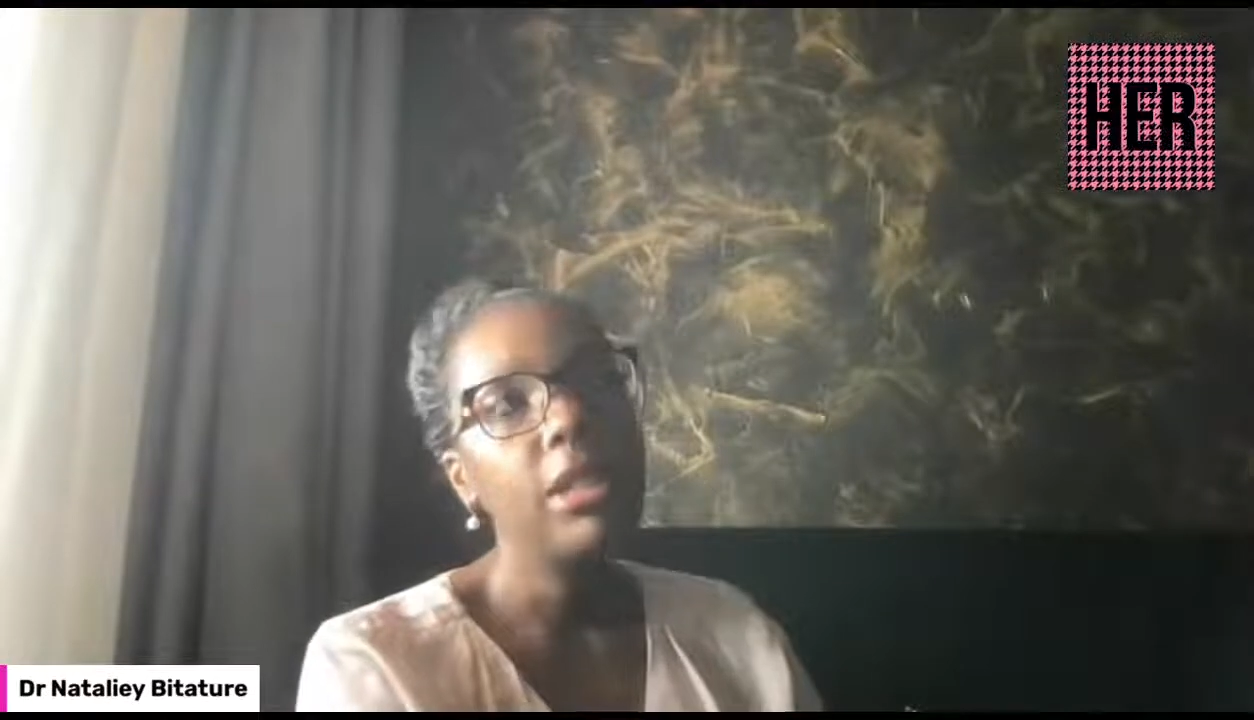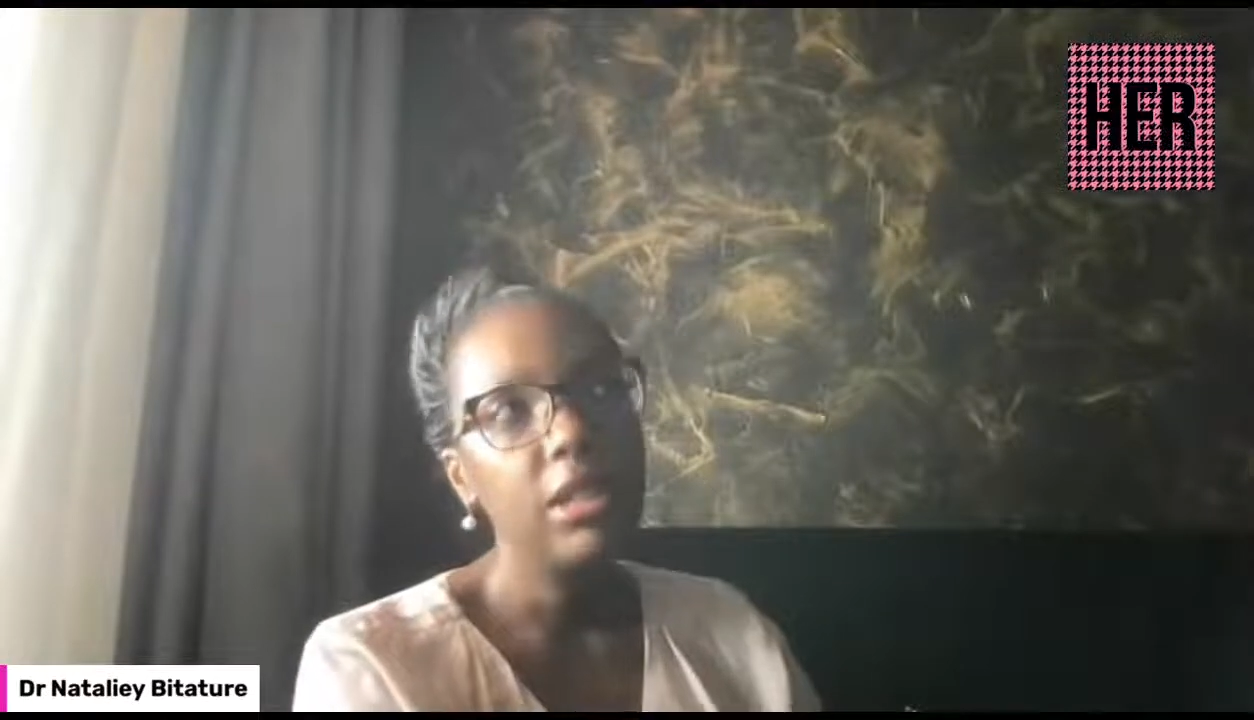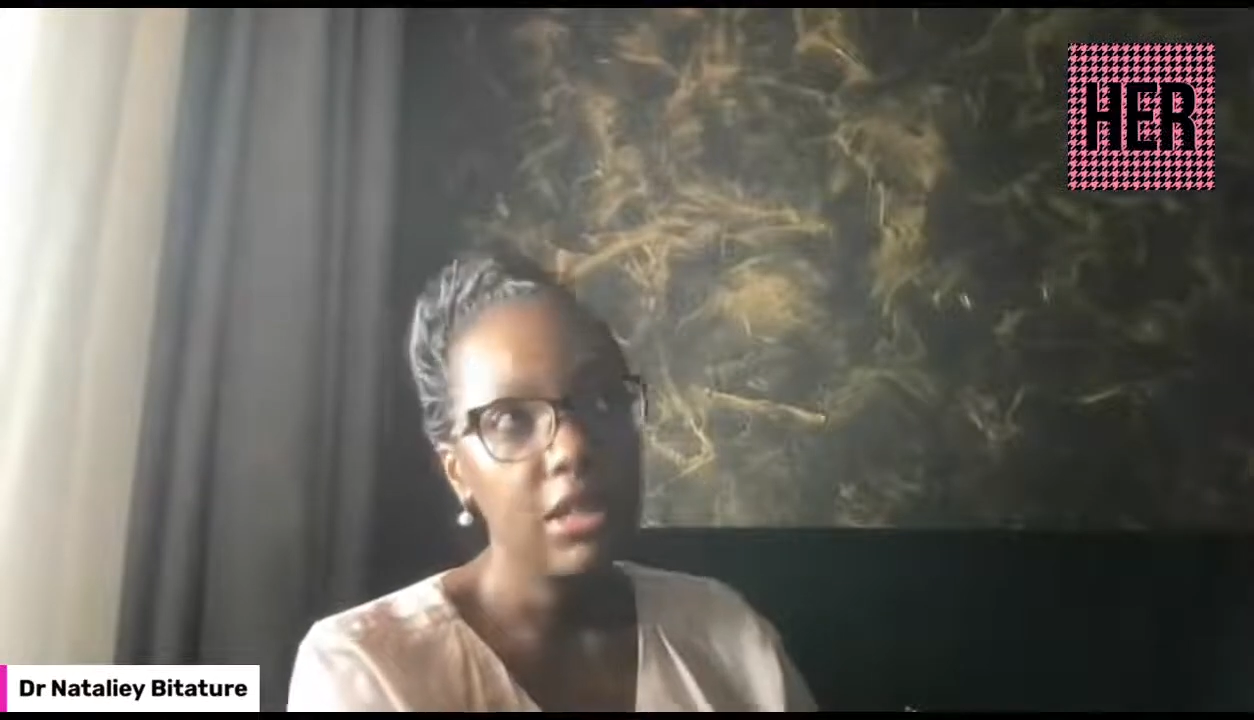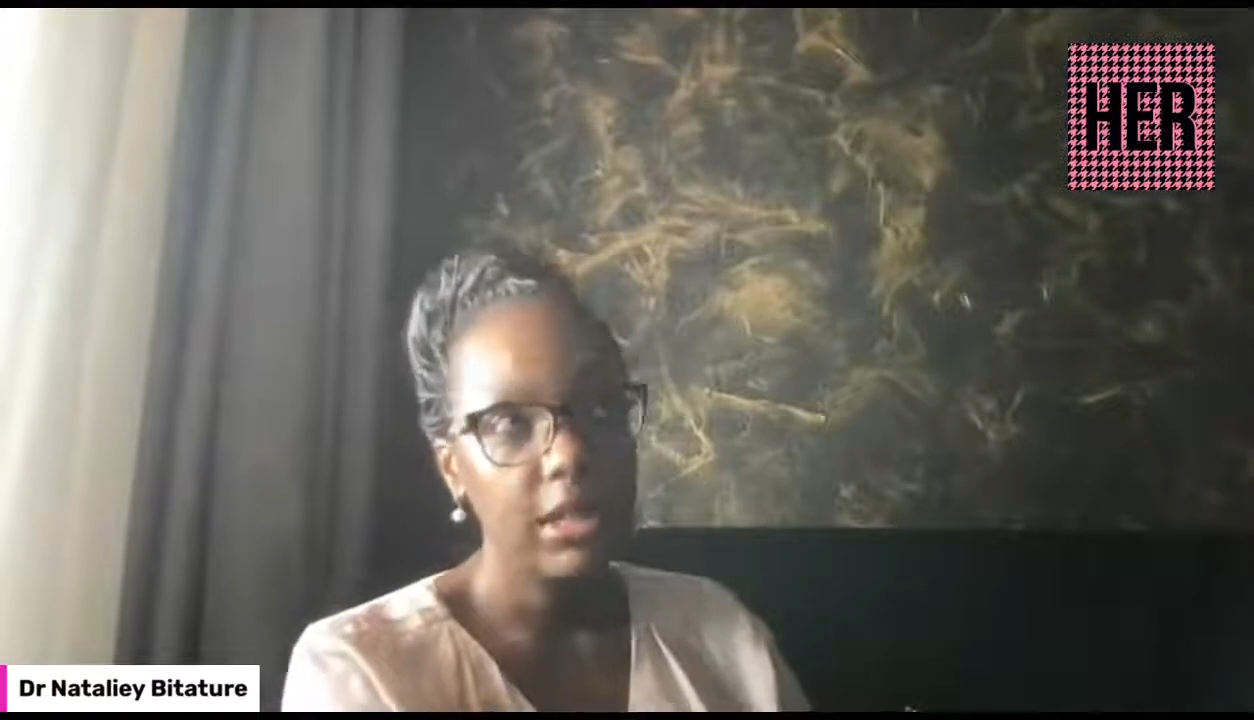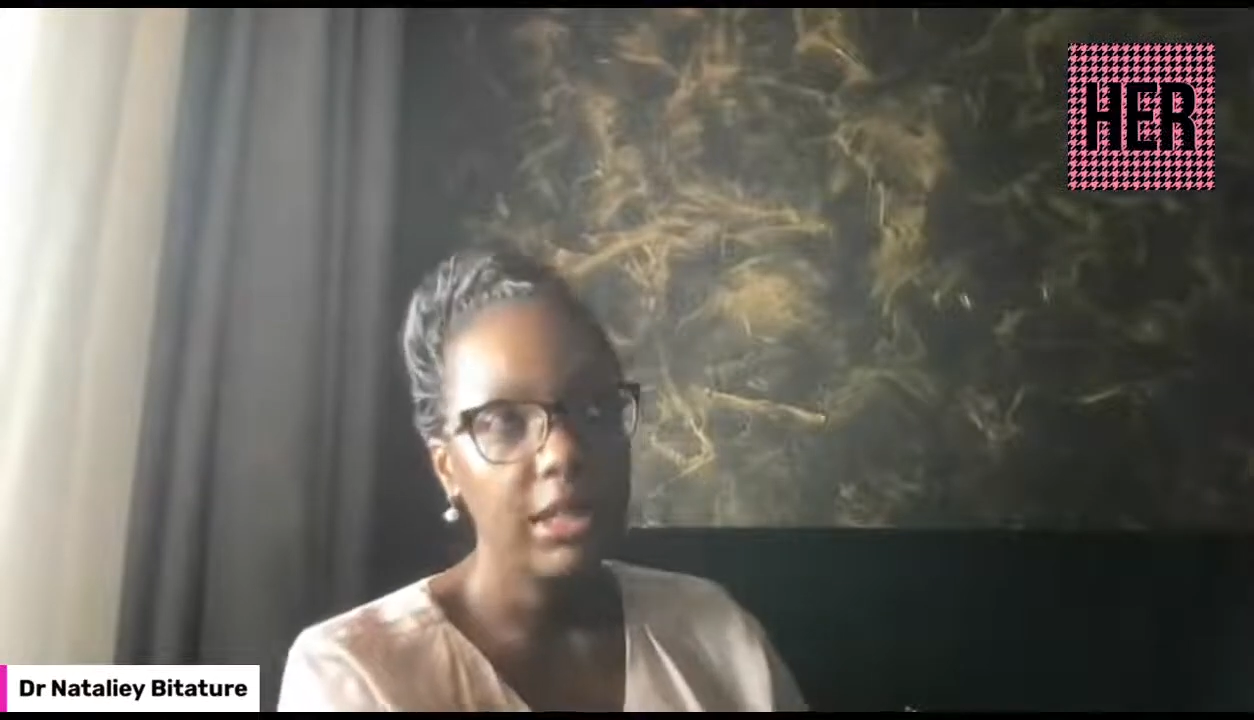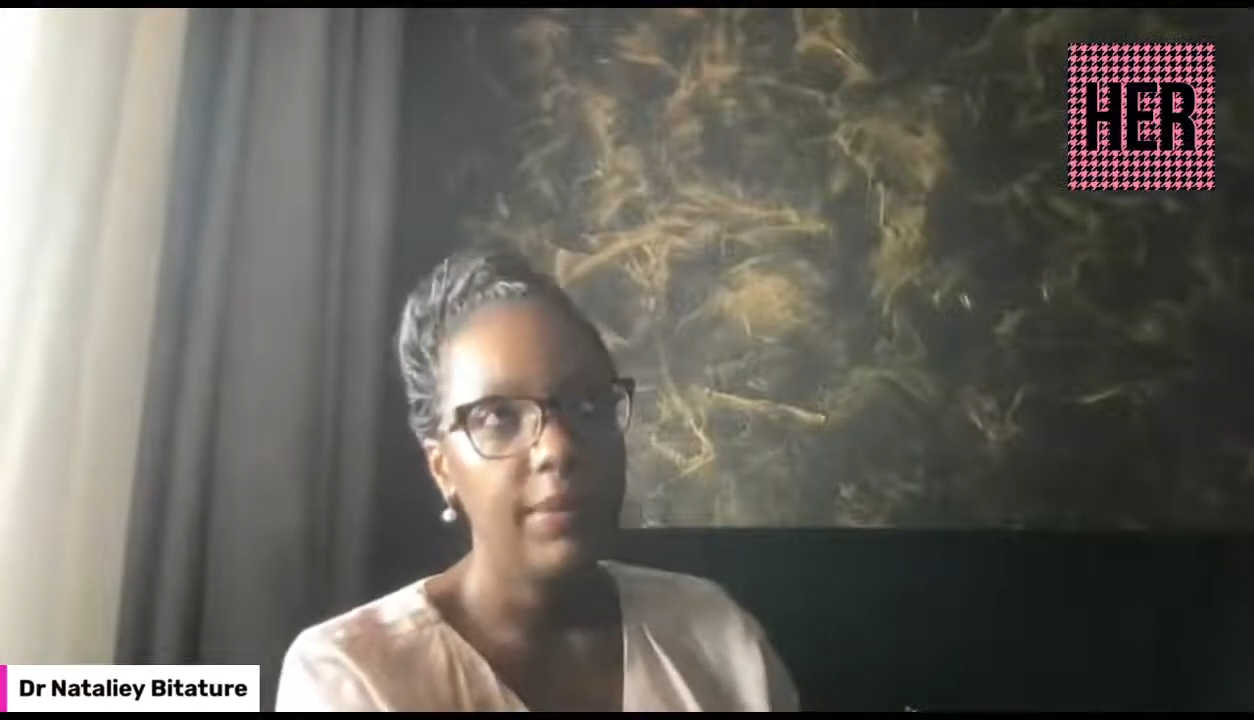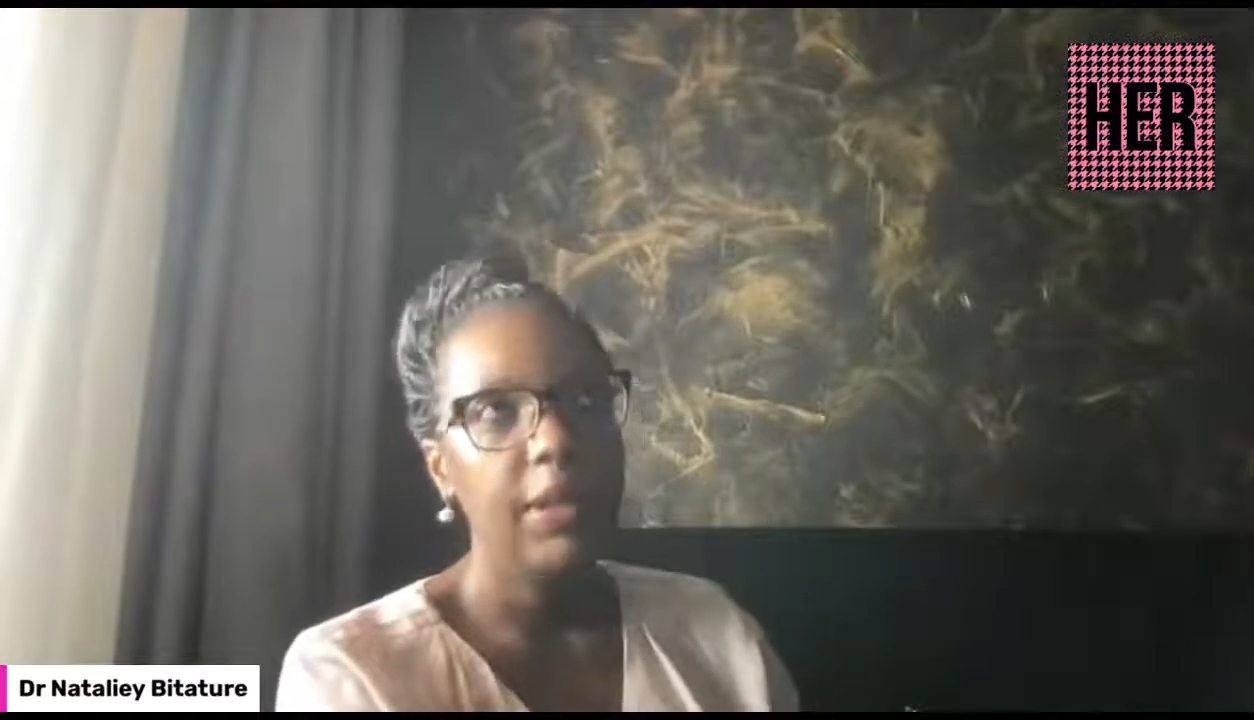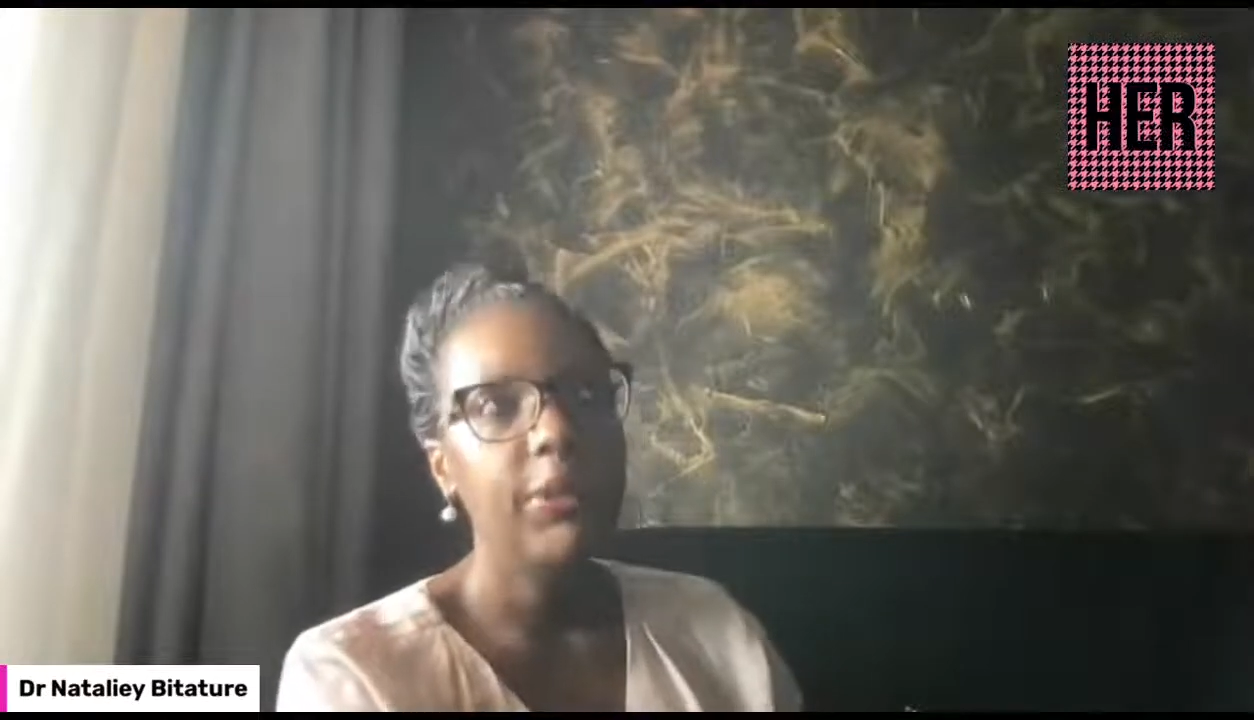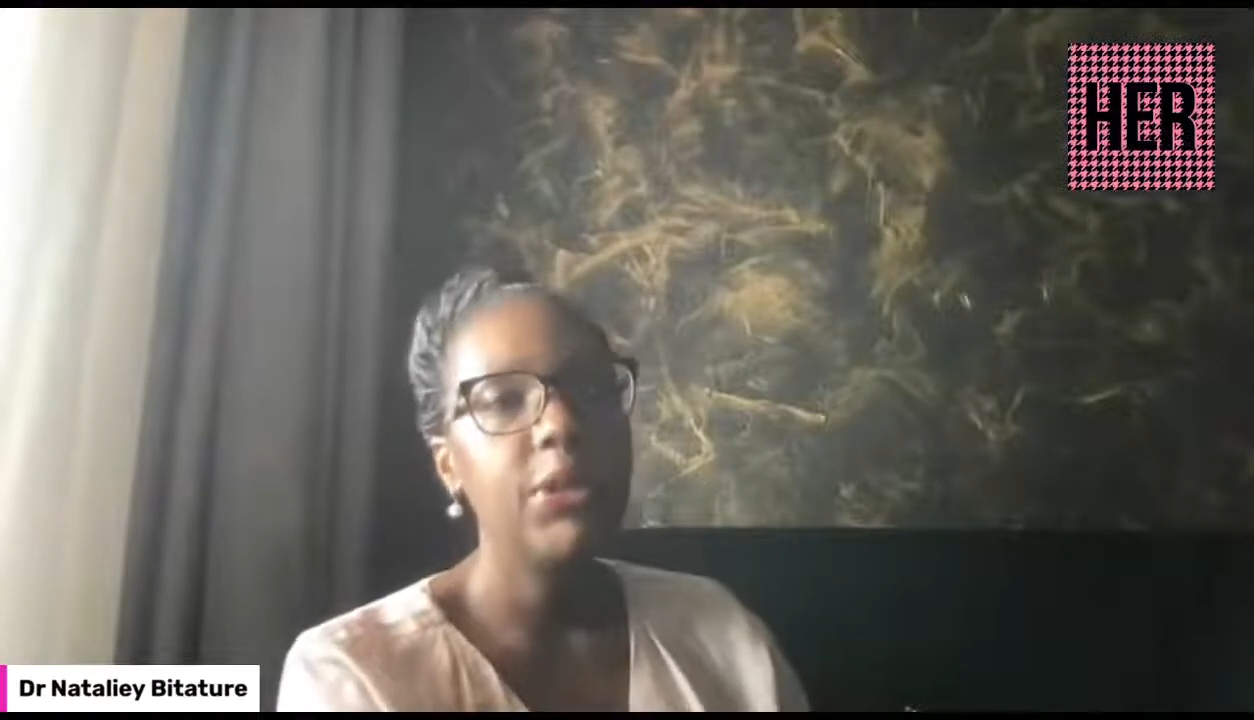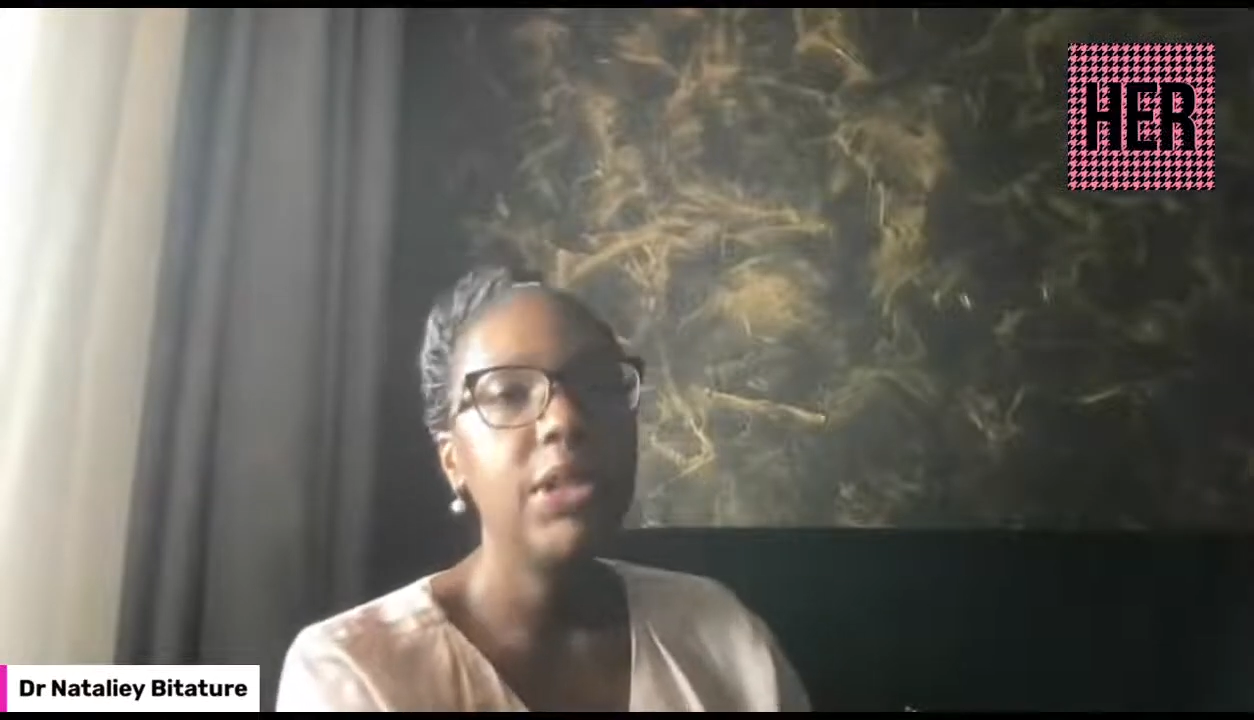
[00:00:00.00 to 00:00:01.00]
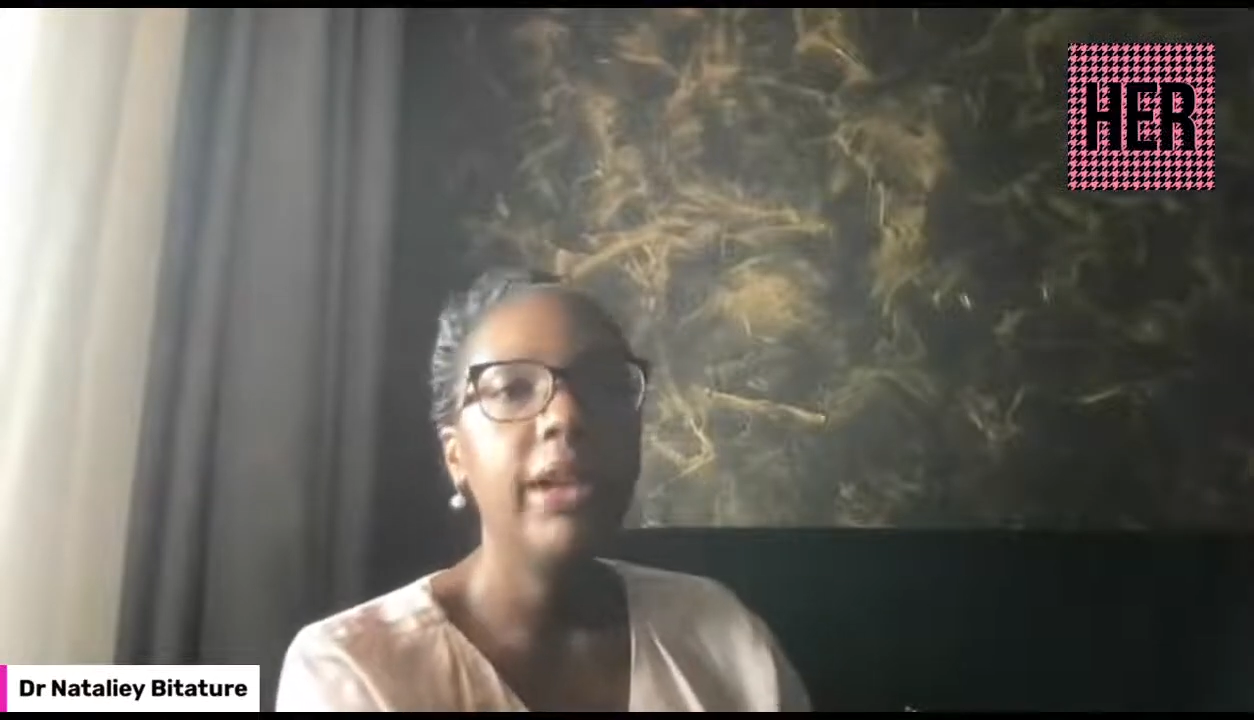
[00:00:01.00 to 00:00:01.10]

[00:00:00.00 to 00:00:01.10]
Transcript: it yesterday because